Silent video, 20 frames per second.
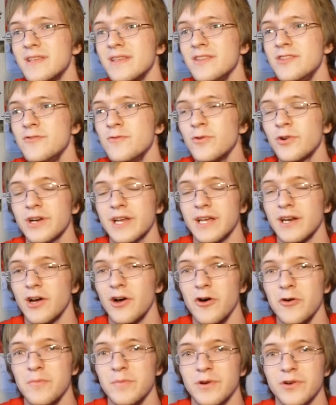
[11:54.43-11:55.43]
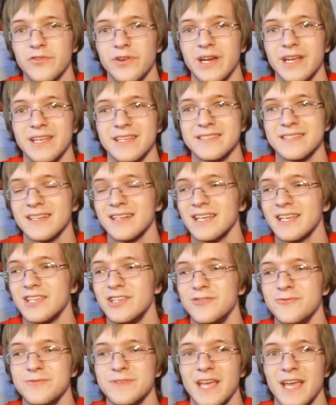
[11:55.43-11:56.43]
you work at home, Greg. It's not
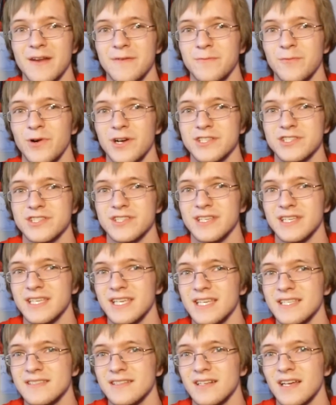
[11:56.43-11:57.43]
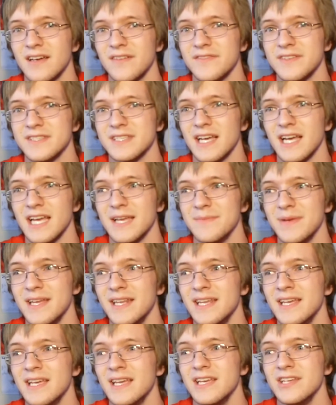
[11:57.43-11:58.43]
like you can't watch the kids a lot of the time,
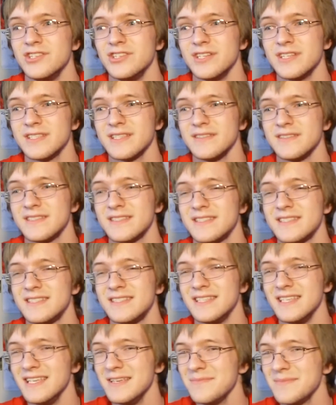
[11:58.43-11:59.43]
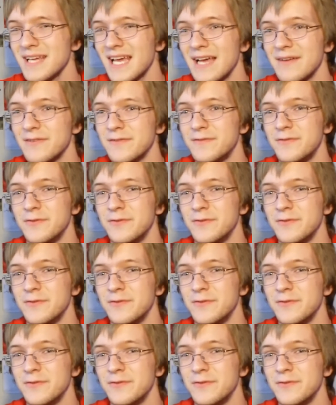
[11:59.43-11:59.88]
and she doesn't seem to have a